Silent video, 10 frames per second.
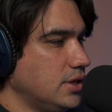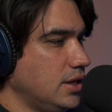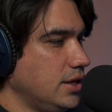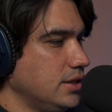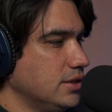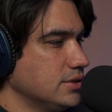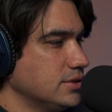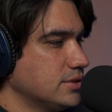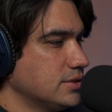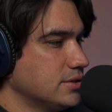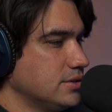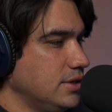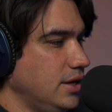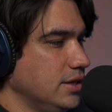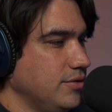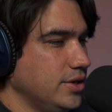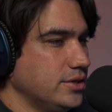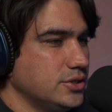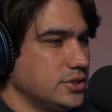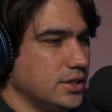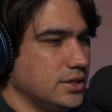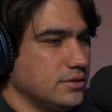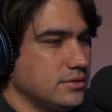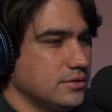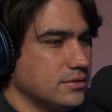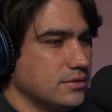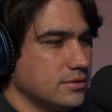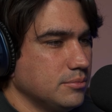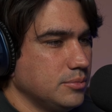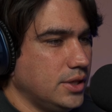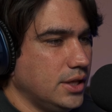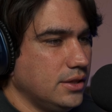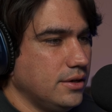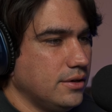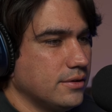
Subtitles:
like this elevator shot. Put that there.